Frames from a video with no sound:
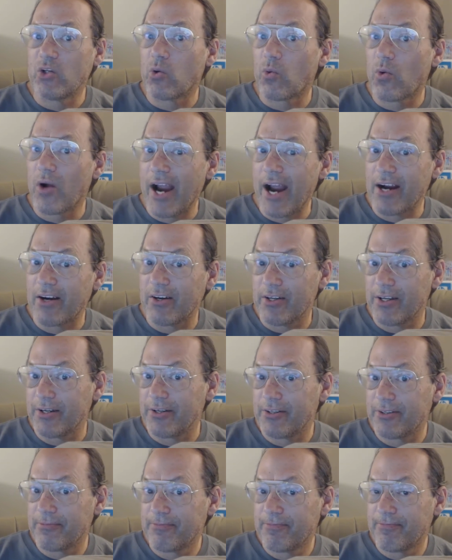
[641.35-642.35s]
the
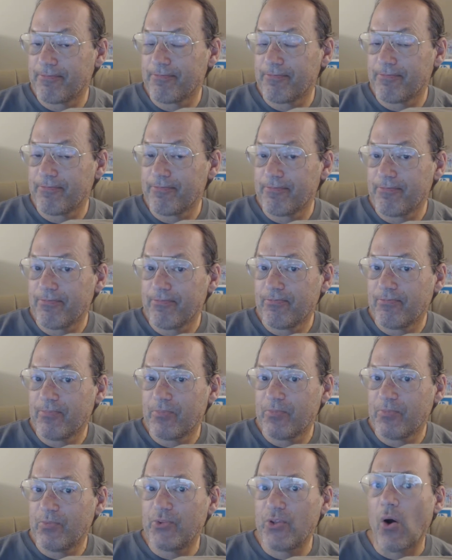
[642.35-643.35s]
Grantland.
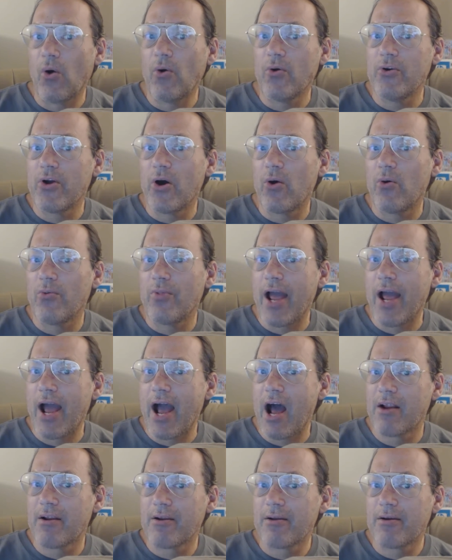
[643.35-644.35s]
Don't know
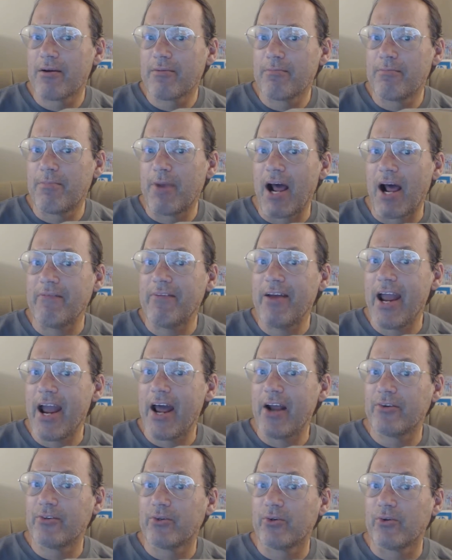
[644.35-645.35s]
that, but I've
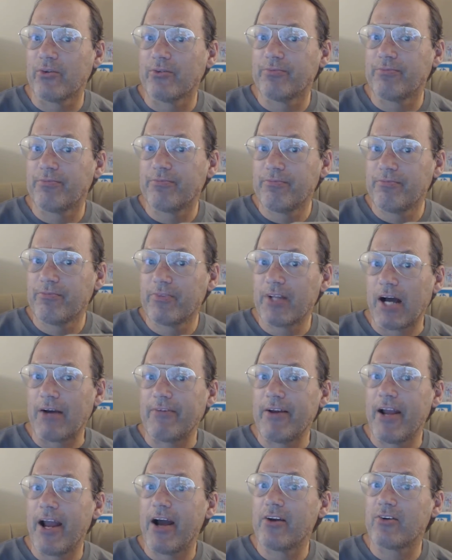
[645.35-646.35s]
handled
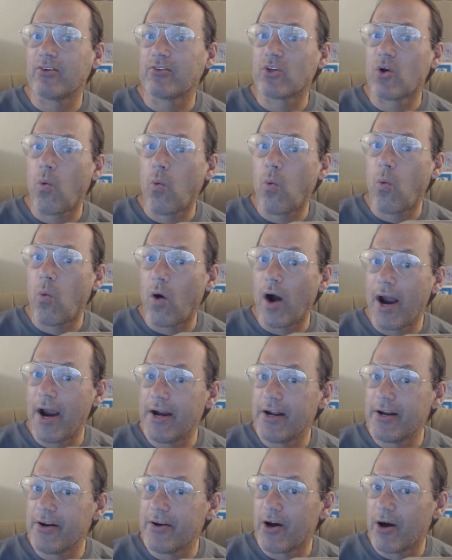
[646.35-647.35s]
I've handled
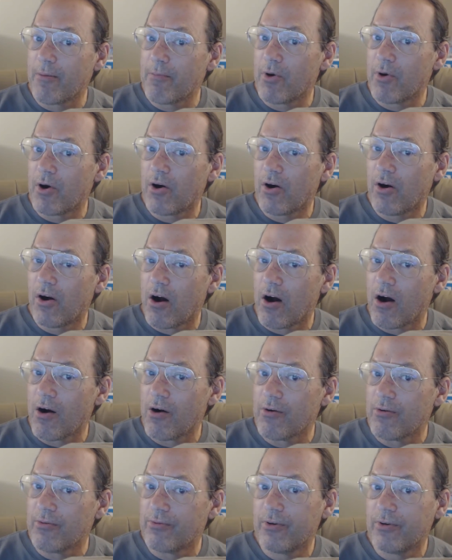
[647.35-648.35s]
quite a number
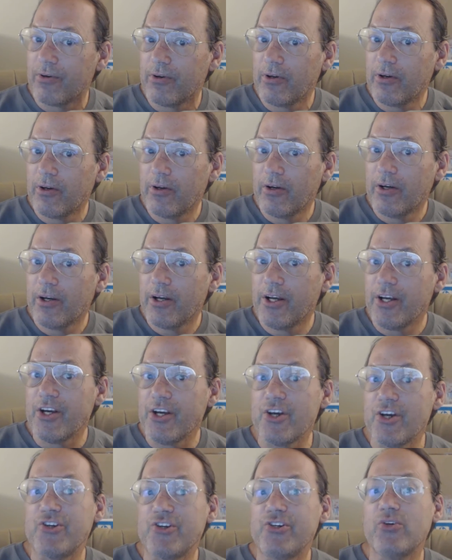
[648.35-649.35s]
of
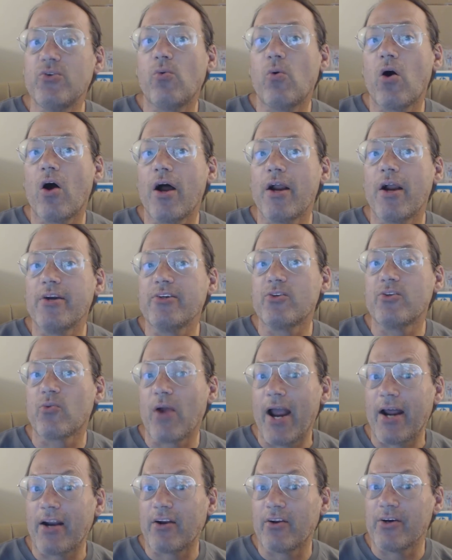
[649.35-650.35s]
issue one
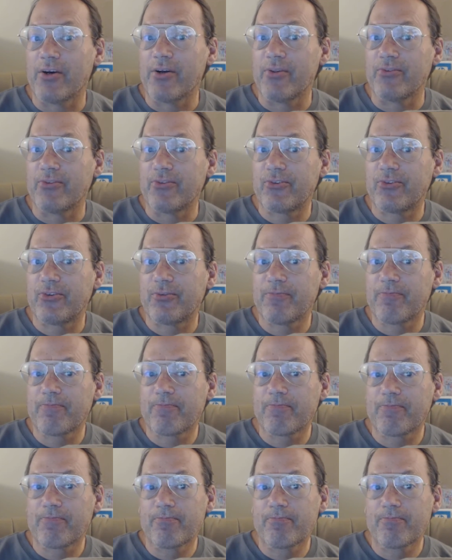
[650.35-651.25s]
Grantlands